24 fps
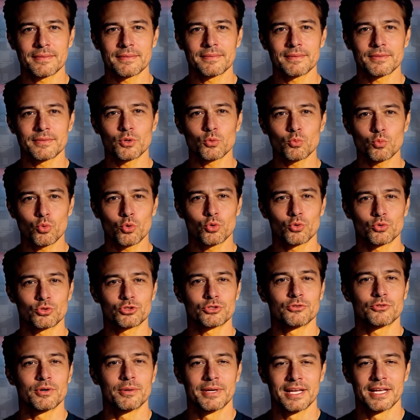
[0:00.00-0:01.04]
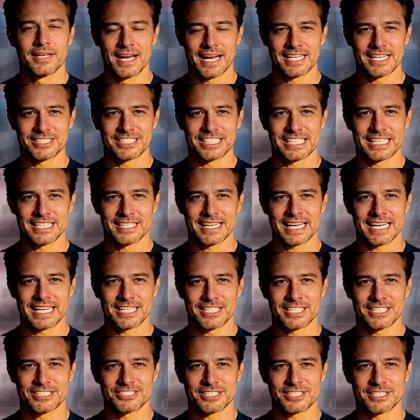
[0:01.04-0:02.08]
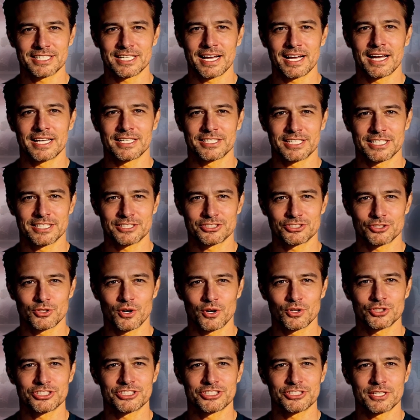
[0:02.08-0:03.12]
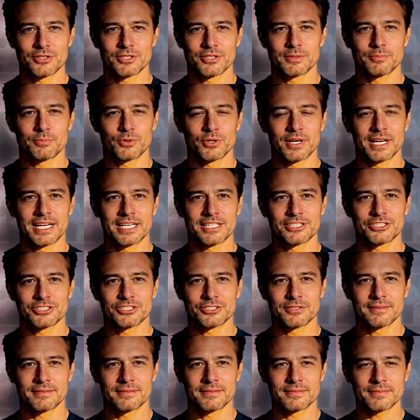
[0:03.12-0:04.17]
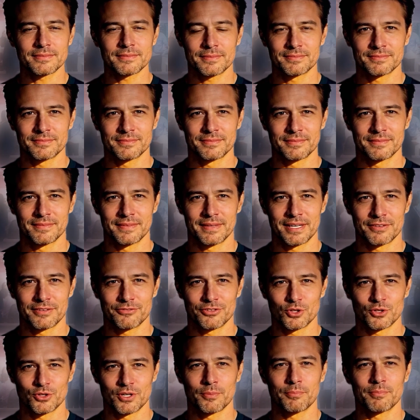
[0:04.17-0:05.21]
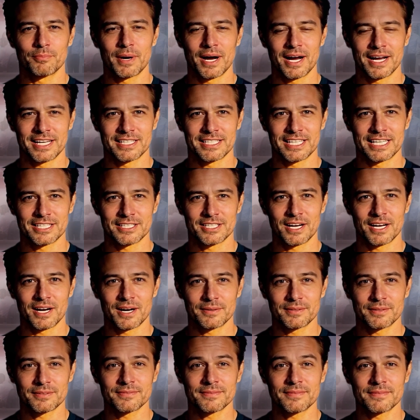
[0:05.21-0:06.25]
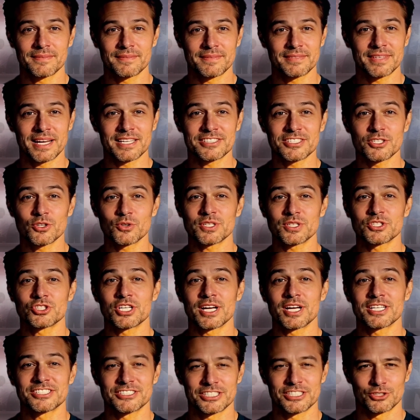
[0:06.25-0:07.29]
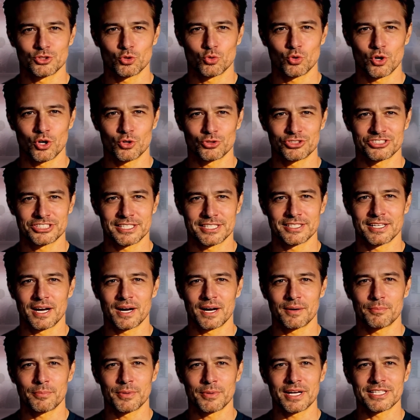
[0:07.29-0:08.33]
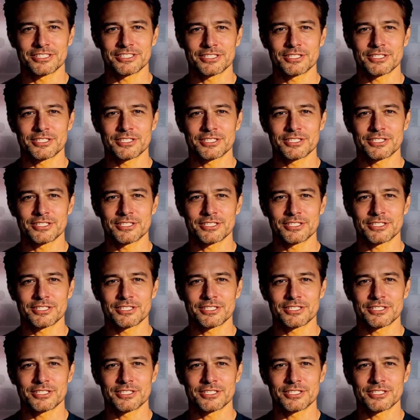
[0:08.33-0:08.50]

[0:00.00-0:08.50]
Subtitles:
The rules from the 1980s and 90s are still in place. If your combined income, that's your adjusted gross income plus